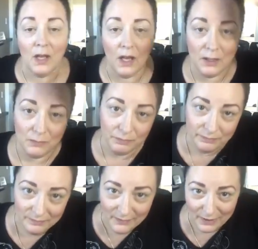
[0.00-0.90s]

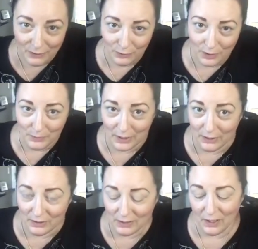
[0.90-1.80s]
Don't look at my
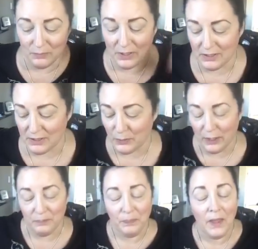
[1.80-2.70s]
hair, it's a hot mess this
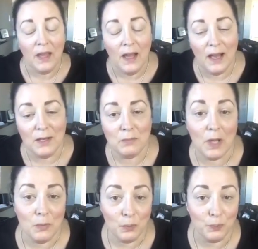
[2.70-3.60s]
morning.
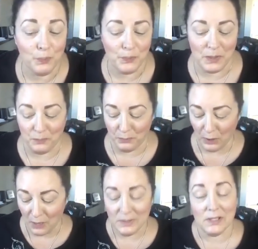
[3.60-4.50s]
I've been
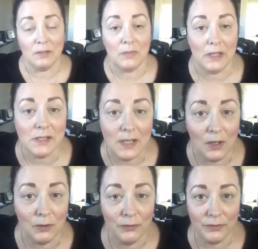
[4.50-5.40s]
promising
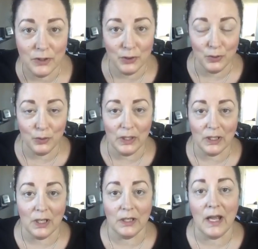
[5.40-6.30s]
myself to get
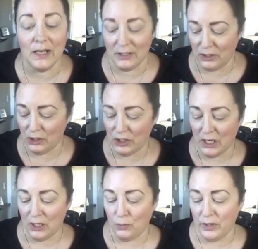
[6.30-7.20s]
on and
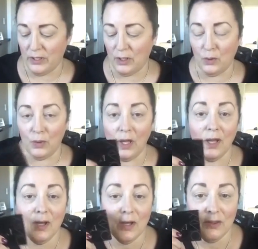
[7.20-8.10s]
share with you
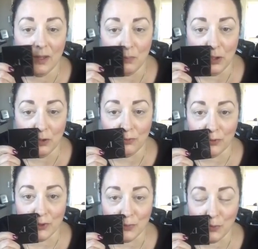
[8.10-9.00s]
the
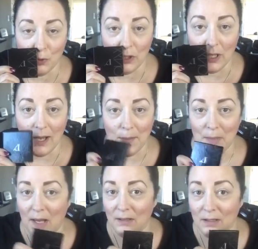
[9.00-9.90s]
beautiful Smokey Eye
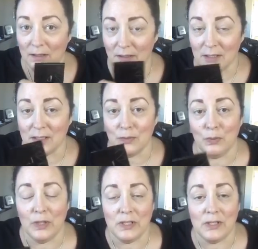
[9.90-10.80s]
palette. This
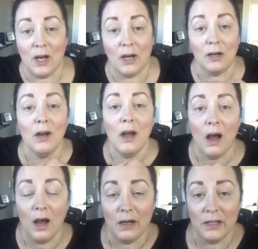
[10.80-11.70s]
was our
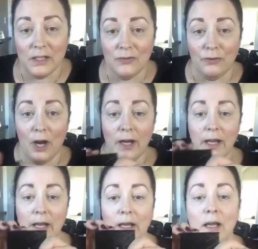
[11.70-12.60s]
ONYX
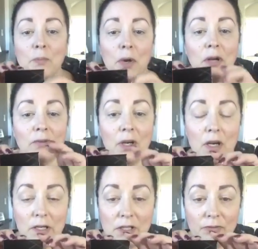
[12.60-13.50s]
Friday, part of our
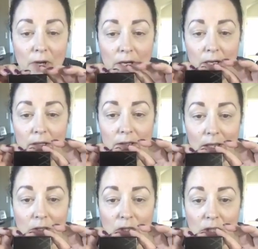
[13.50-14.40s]
ONYX Friday
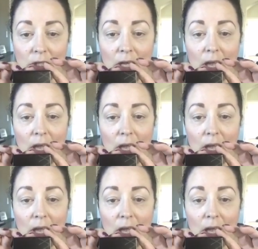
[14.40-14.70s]
collection.